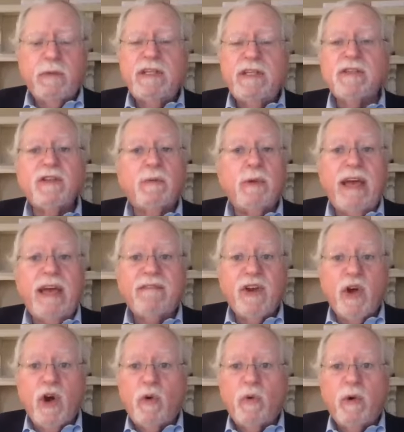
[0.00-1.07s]
We just we have
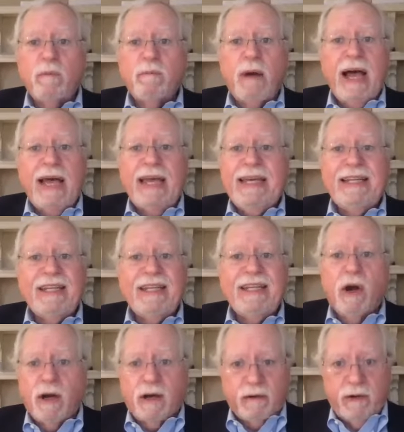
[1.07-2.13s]
no. We're buying in the
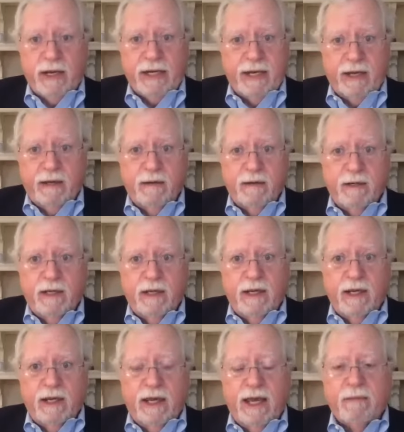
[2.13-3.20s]
dark right
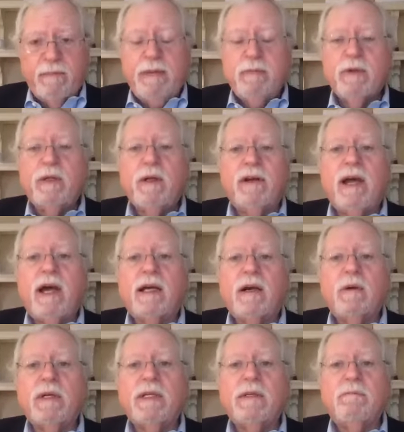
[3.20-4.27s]
now, and people are not
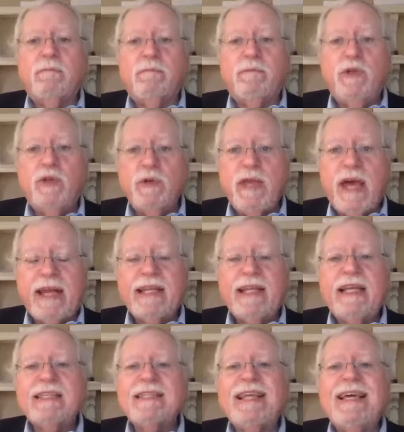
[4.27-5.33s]
going to do that
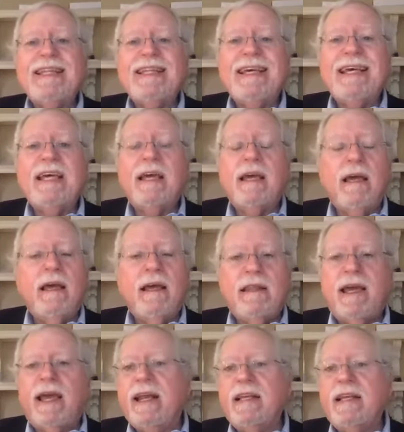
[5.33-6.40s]
unless they think
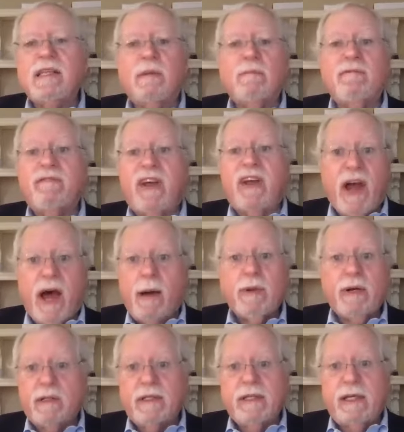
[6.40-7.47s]
they're getting some
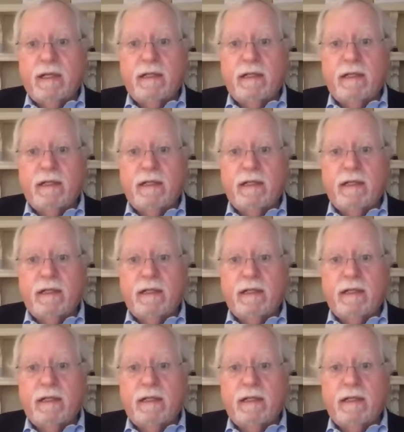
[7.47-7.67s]
phenomenal deal.